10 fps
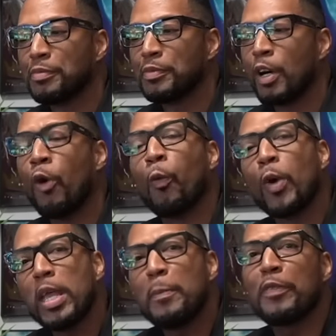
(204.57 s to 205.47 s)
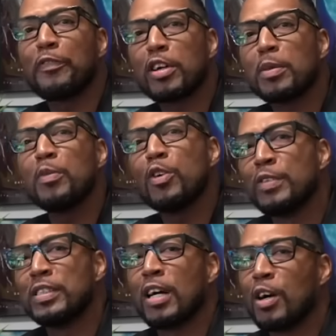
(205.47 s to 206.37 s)
a week before the
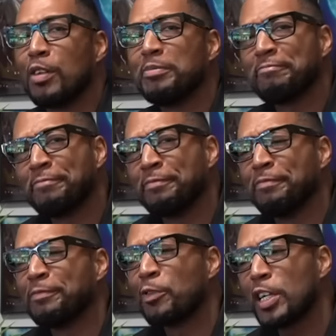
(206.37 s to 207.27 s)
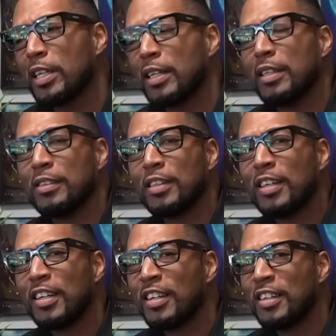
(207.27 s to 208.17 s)
movie's out. Really?
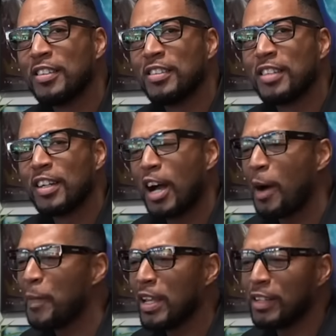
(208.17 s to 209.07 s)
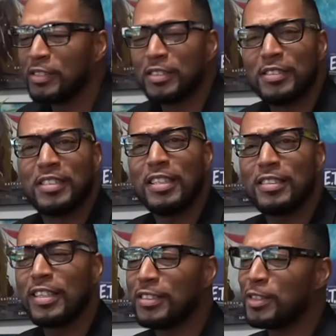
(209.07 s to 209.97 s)
I mean,
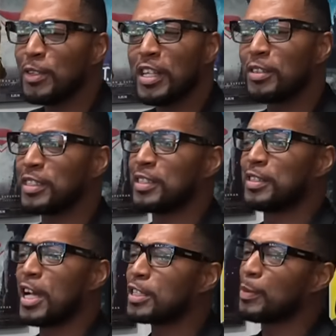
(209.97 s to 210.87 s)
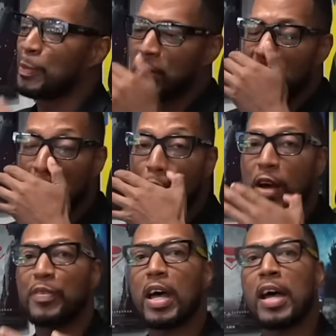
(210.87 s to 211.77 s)
DC Studios is desperate, but then you
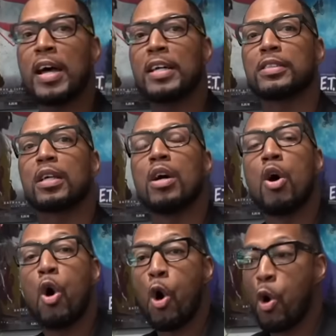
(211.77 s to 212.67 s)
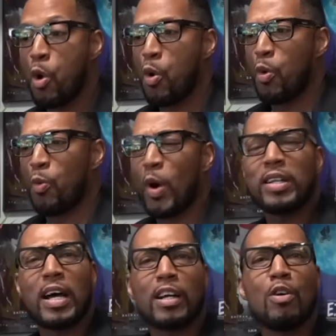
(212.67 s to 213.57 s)
have to ask, why
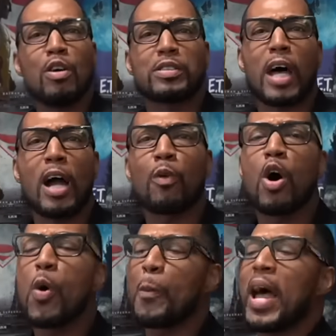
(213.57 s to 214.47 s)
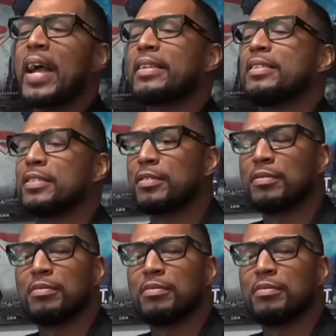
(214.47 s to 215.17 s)
not go on Tyrone Magnus'